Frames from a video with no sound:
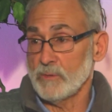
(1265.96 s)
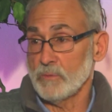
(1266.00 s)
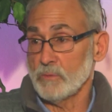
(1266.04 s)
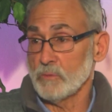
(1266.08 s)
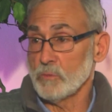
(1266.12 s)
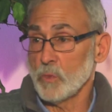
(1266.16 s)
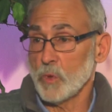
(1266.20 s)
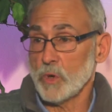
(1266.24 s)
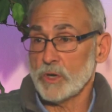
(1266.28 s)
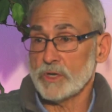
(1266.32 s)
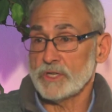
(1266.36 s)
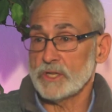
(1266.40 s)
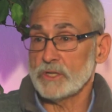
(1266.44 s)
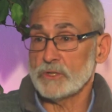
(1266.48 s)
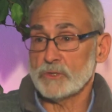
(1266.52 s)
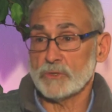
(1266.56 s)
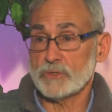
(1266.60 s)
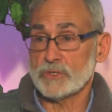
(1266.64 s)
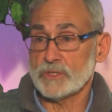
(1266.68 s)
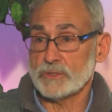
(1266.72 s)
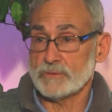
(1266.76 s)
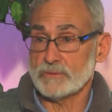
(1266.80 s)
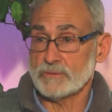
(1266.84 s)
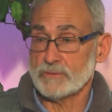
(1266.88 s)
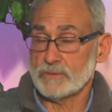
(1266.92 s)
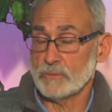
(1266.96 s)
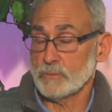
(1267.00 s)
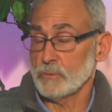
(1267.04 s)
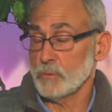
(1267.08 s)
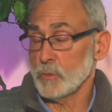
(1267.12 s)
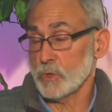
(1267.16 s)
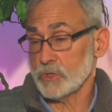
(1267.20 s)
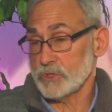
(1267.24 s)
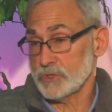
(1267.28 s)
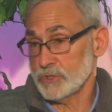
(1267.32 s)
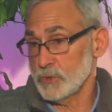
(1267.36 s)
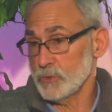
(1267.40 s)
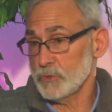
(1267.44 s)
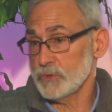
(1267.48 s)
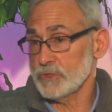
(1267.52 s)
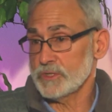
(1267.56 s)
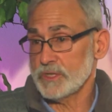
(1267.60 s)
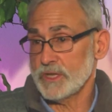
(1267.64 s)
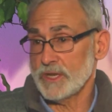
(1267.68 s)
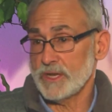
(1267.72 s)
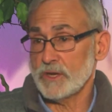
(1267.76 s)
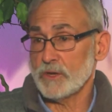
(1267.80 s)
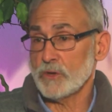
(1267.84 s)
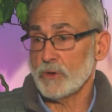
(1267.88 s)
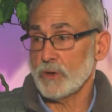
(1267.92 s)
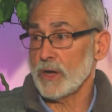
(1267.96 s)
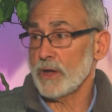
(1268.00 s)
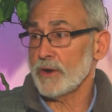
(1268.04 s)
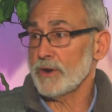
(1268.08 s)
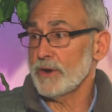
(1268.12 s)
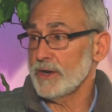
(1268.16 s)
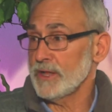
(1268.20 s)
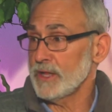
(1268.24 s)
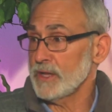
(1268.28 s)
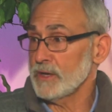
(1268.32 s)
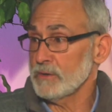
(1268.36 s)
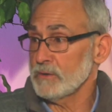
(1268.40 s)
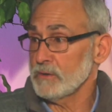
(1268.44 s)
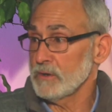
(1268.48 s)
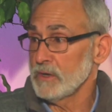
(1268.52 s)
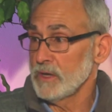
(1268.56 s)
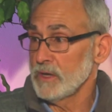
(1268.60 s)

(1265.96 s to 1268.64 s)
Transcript: more teachers, more students getting crowded in.